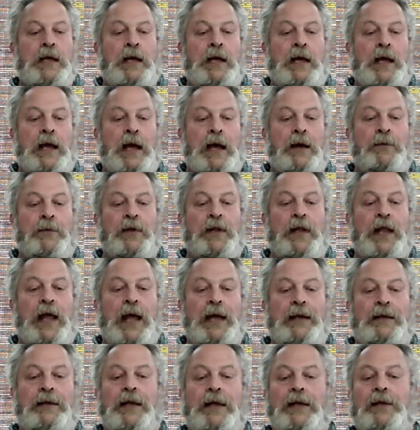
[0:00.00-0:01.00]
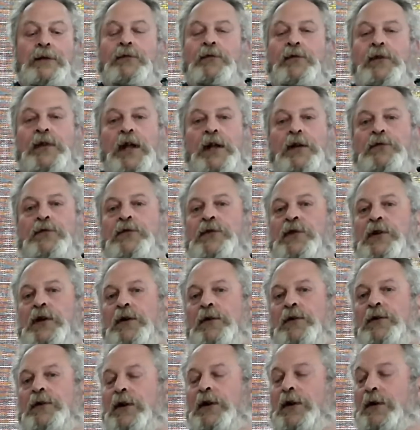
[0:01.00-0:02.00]
I would like to introduce
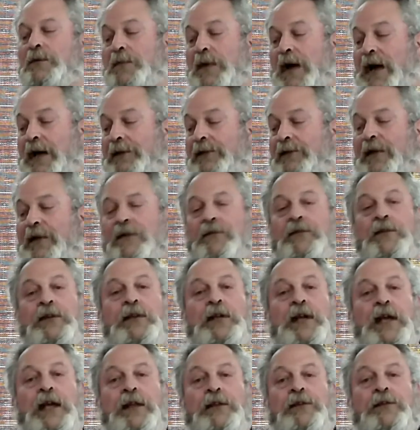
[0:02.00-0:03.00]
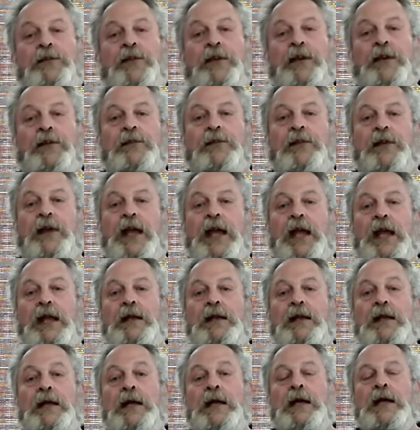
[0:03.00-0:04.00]
you to my
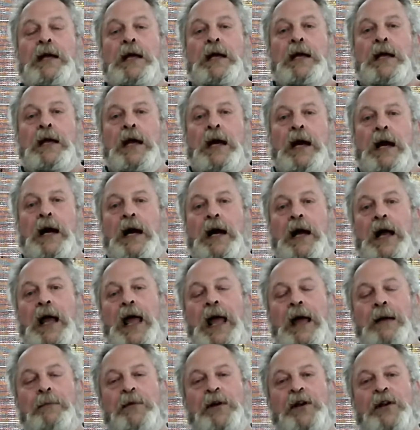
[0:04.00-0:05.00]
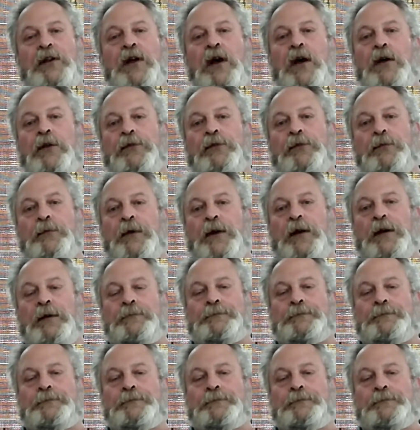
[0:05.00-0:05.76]
1716 hammered dulcimer.